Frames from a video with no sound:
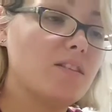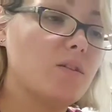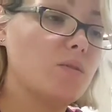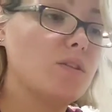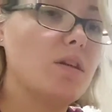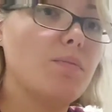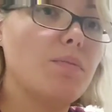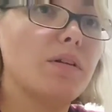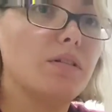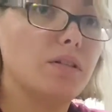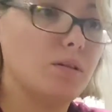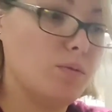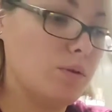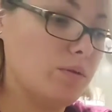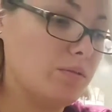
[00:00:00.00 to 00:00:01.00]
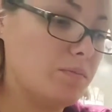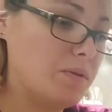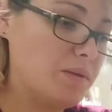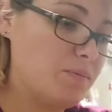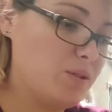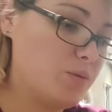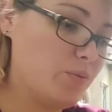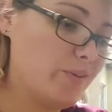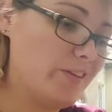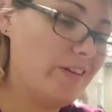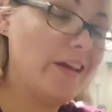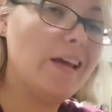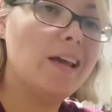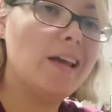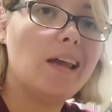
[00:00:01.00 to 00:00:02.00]
so typically we would be
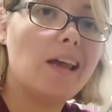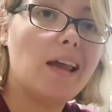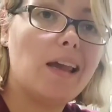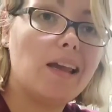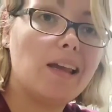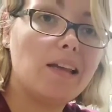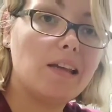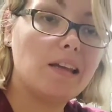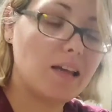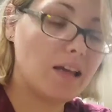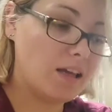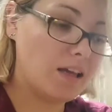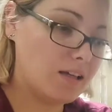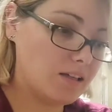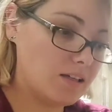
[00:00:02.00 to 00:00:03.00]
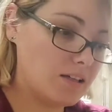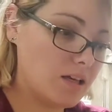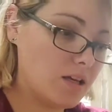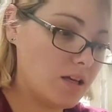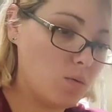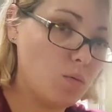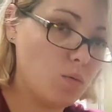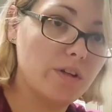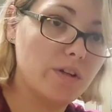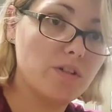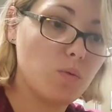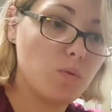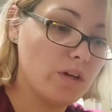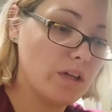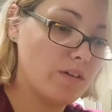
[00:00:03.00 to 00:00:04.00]
between 80 and
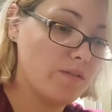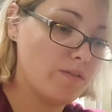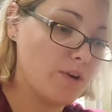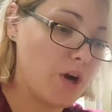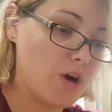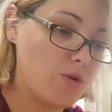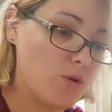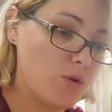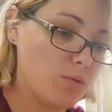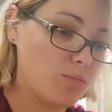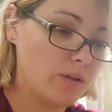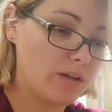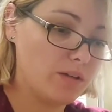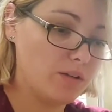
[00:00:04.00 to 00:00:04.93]
120 for our normal blood